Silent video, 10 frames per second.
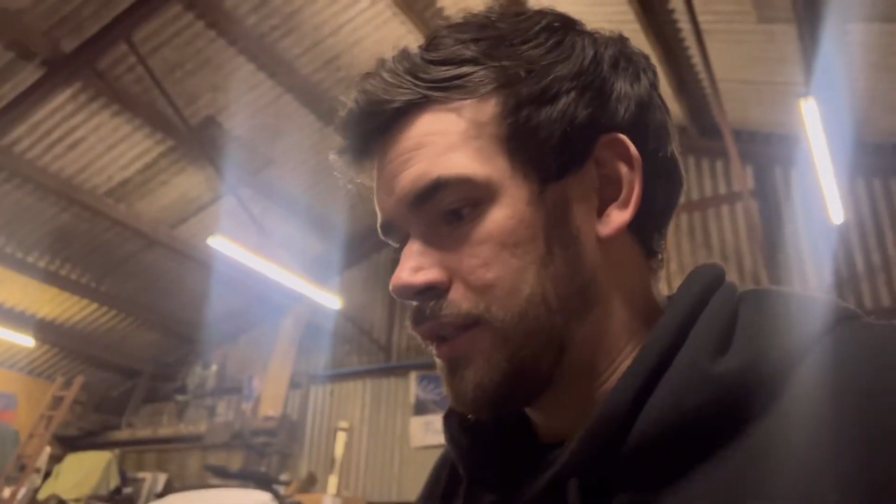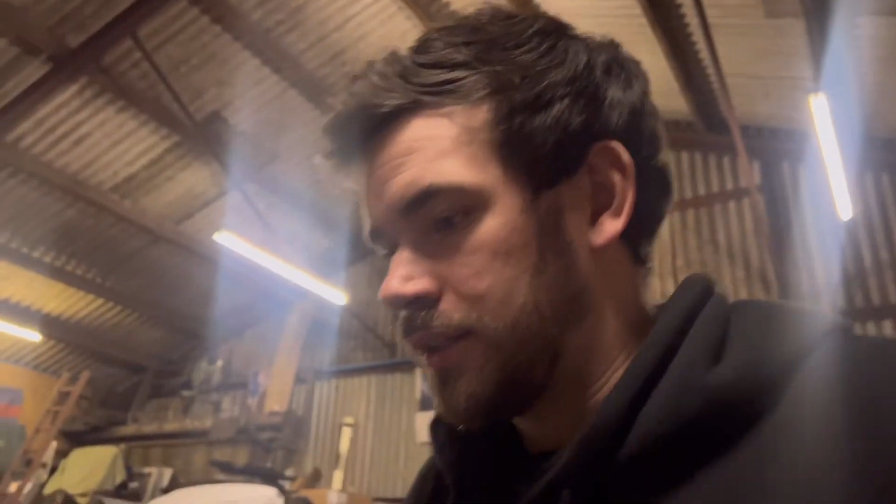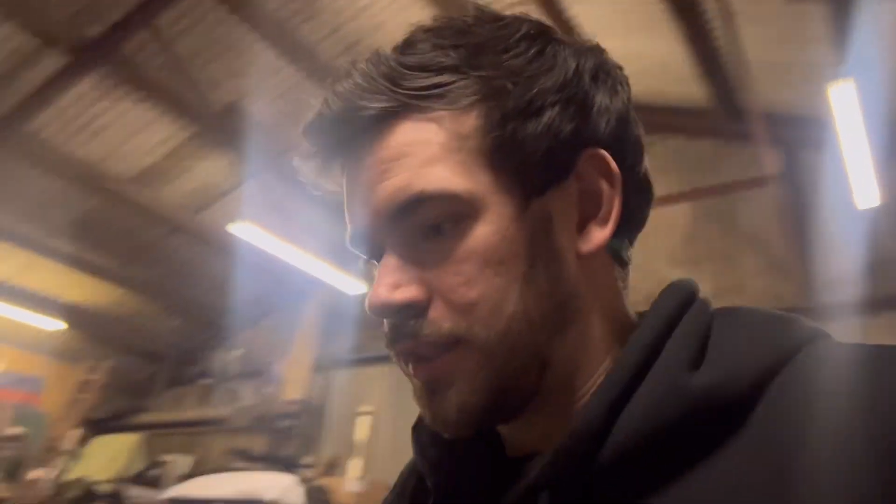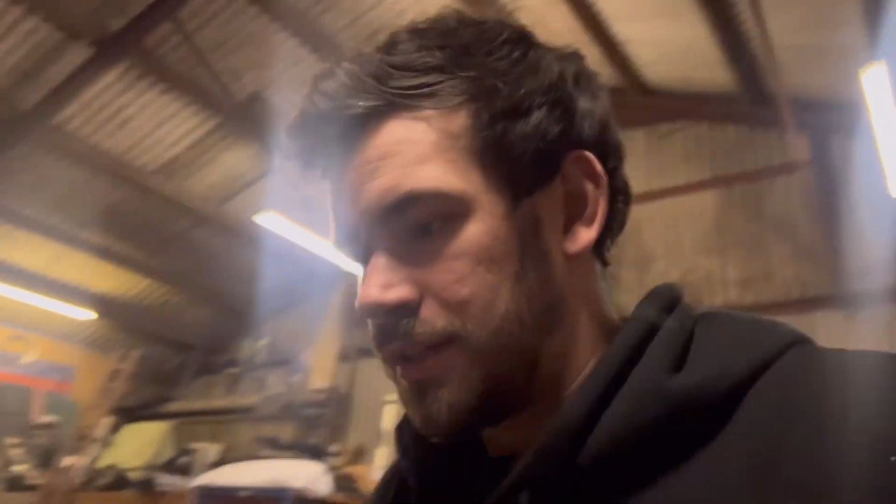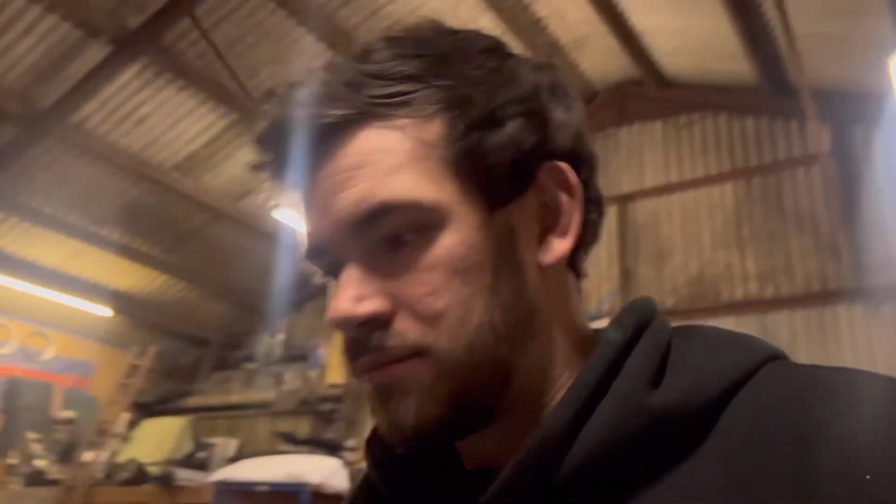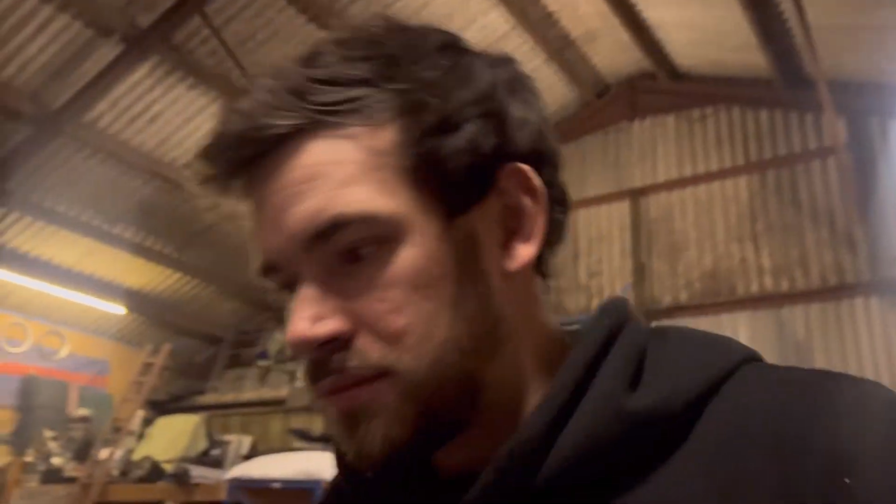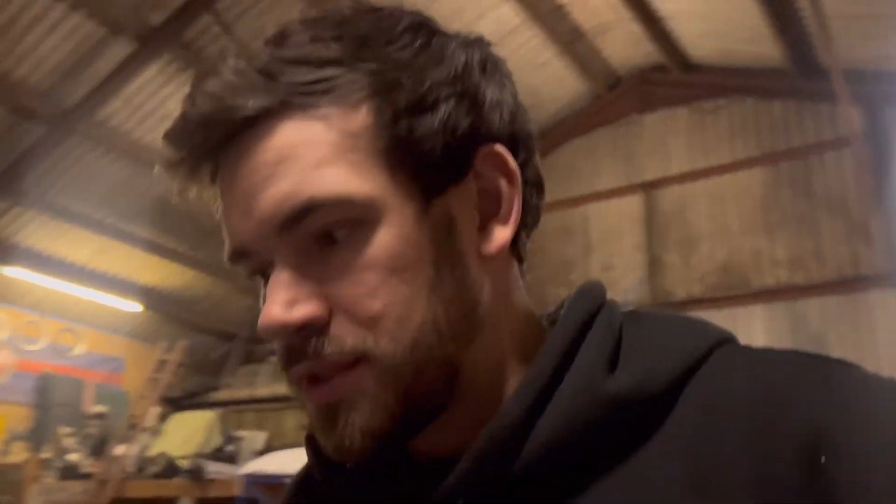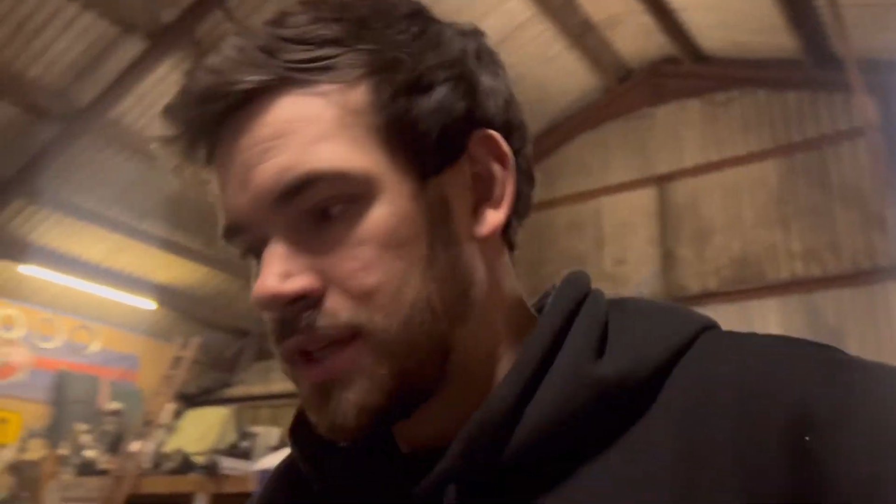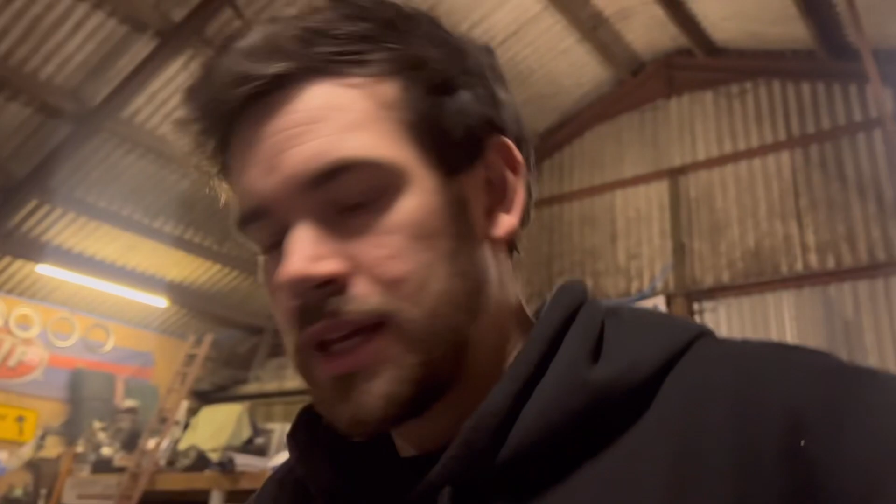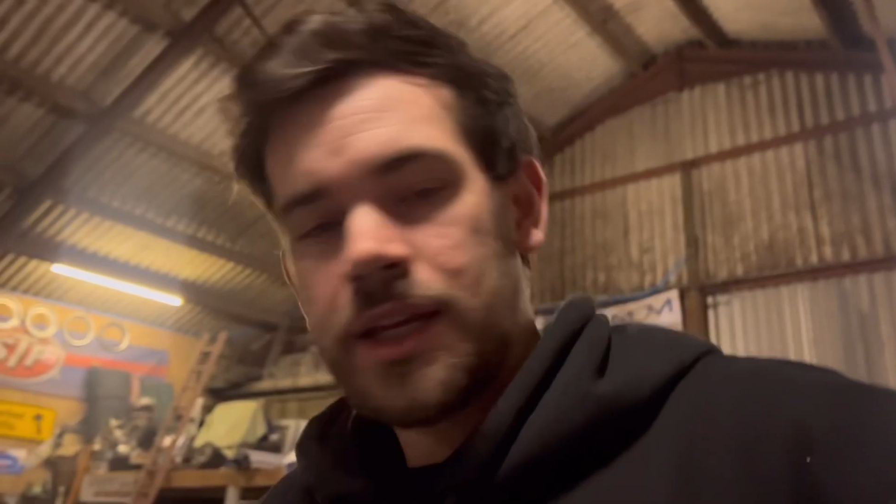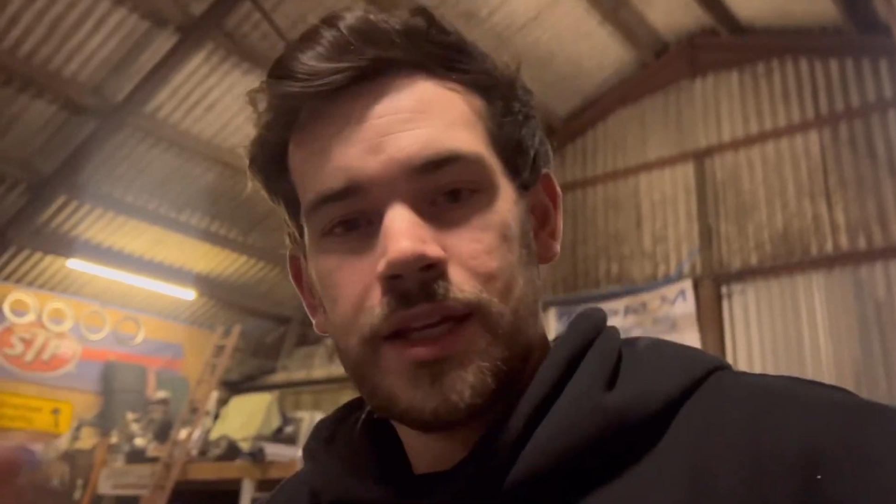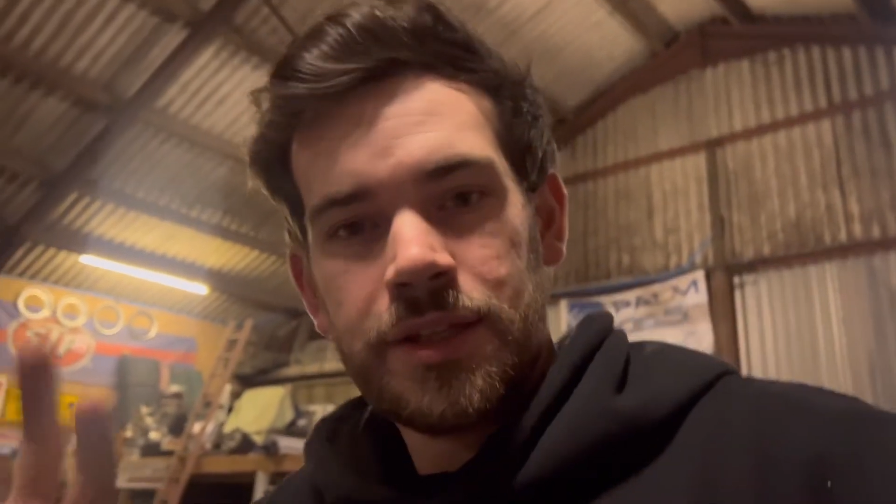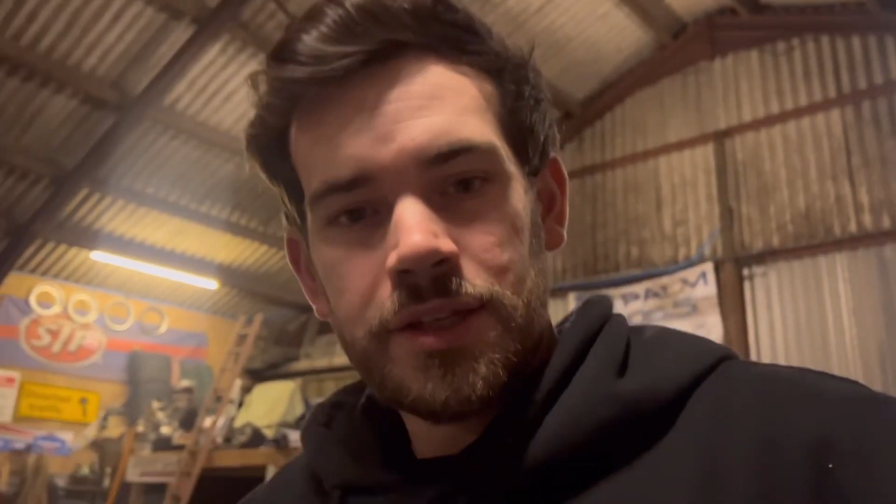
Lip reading: I'm going to sit here,